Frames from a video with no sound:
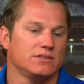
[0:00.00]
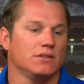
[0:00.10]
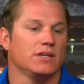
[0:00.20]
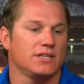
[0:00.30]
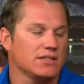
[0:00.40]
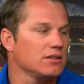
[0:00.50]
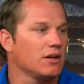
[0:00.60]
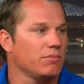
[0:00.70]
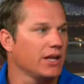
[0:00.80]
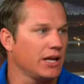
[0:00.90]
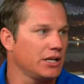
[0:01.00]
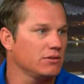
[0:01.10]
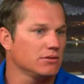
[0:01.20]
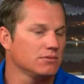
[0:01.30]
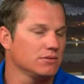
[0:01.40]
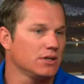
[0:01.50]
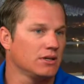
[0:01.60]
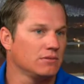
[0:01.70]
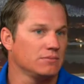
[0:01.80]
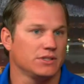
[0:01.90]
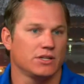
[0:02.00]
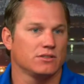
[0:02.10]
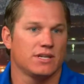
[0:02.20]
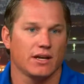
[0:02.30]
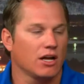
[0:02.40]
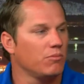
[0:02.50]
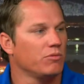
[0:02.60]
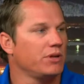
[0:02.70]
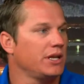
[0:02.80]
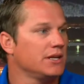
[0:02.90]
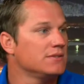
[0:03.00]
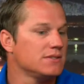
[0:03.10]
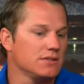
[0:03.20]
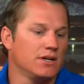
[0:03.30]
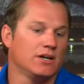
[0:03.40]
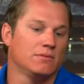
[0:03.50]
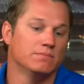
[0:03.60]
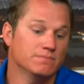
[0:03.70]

it takes a lot of planning um, it could take a couple meetings um,